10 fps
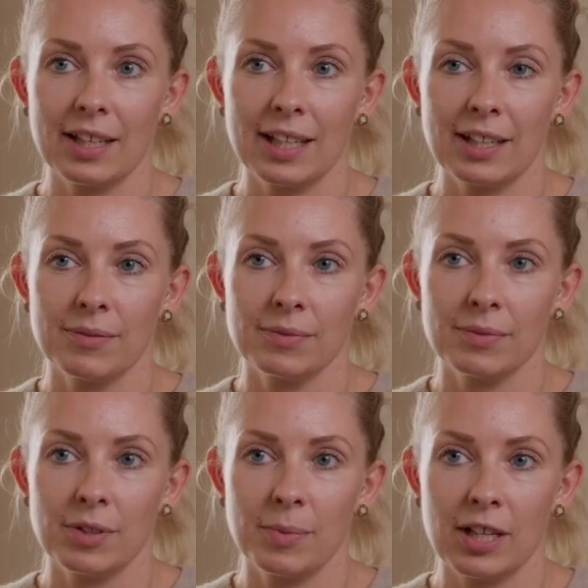The
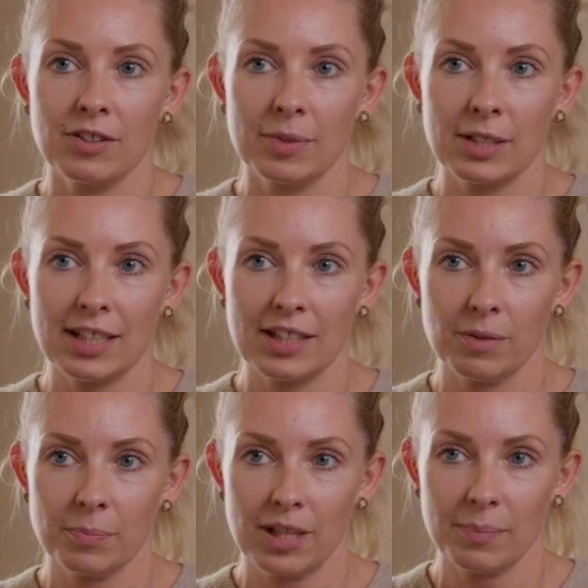possibilities are pretty much
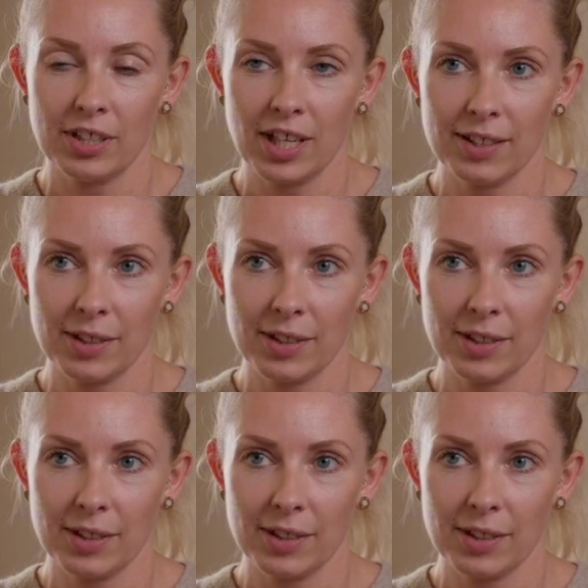endless.